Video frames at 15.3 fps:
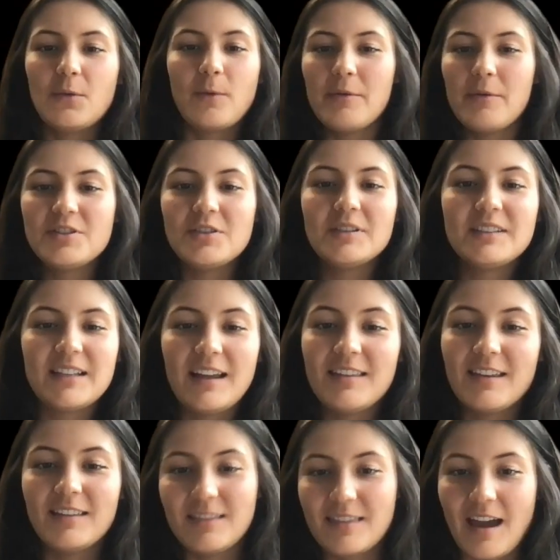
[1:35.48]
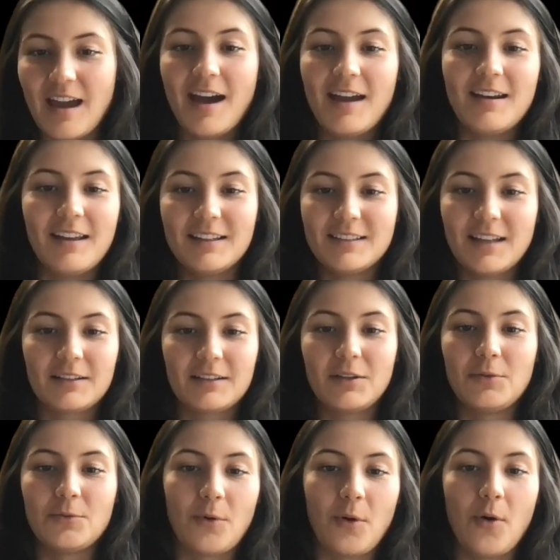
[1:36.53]
what would you say that
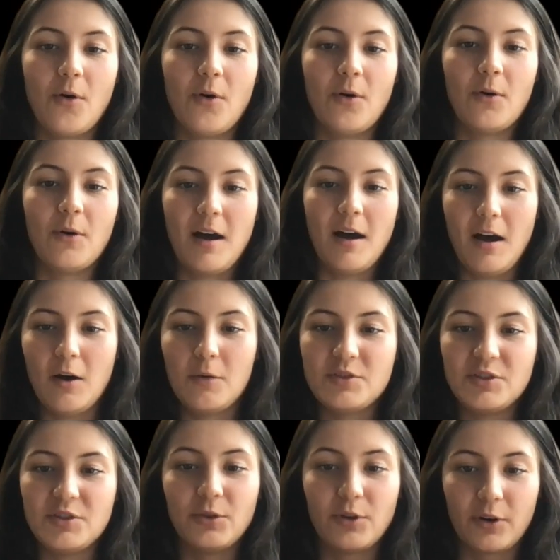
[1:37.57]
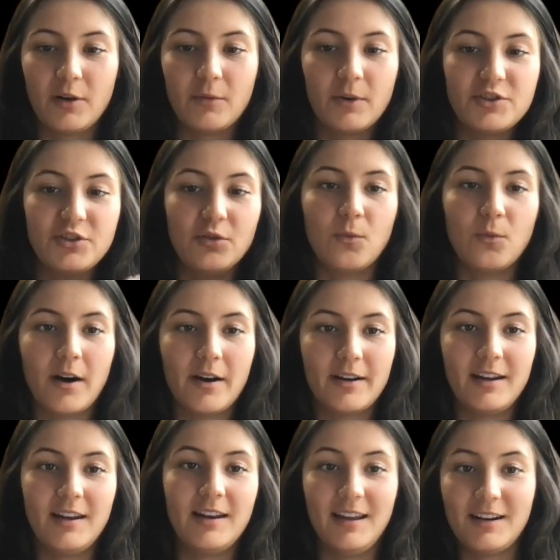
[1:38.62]
exactly role helped you learn what you
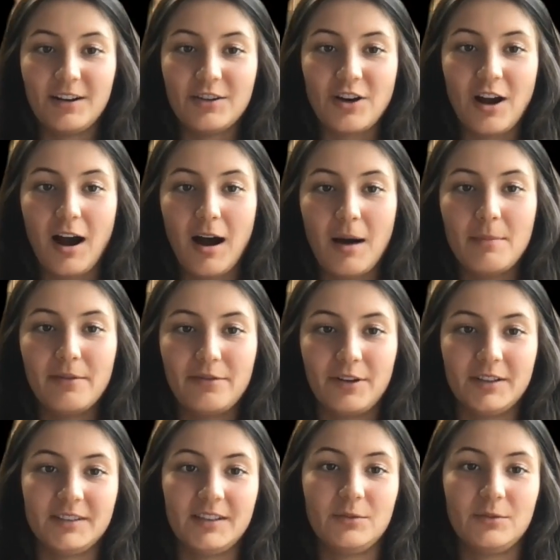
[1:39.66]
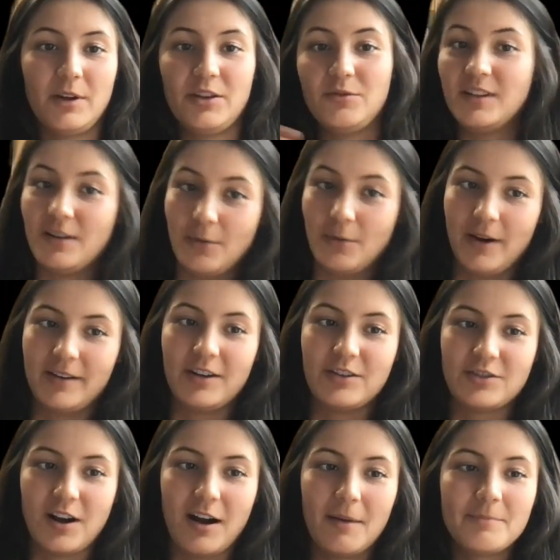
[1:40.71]
wanted in a job versus what you didn't want in a
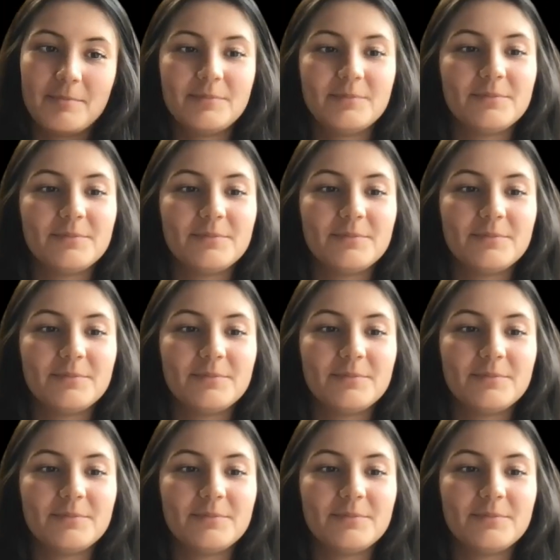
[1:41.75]
job?